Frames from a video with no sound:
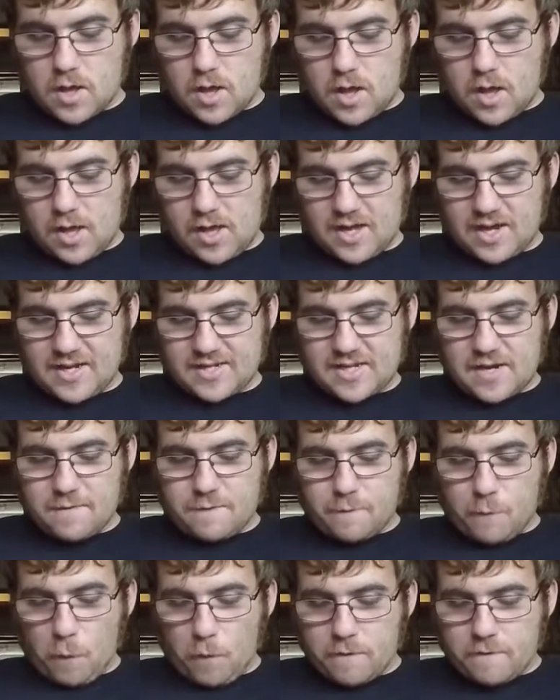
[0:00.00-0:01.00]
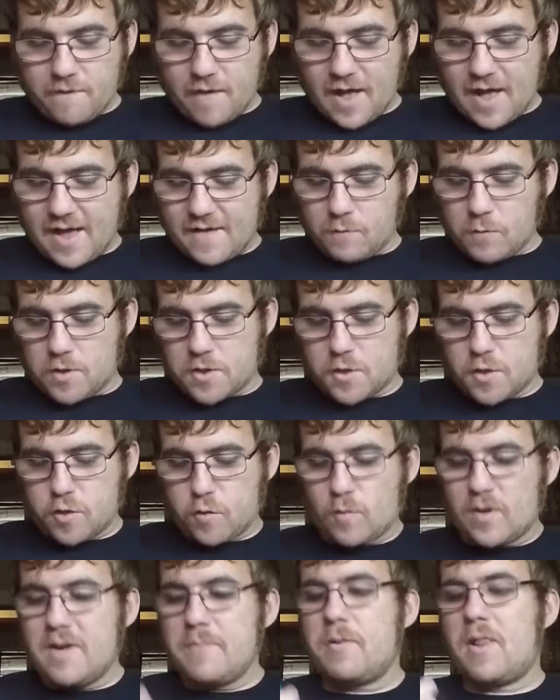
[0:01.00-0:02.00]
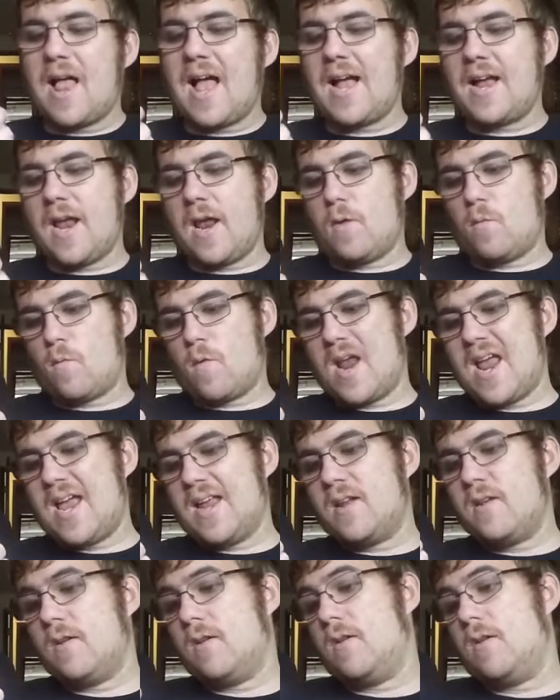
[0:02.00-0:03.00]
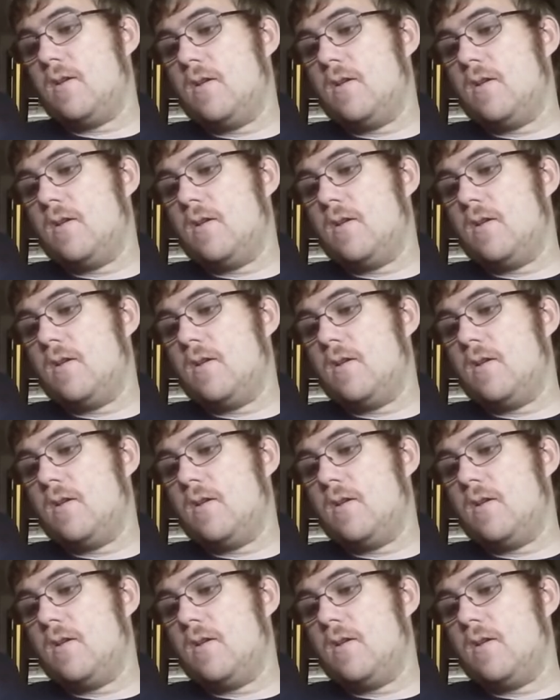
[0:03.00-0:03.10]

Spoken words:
It is a 4/5 with 3 black and red.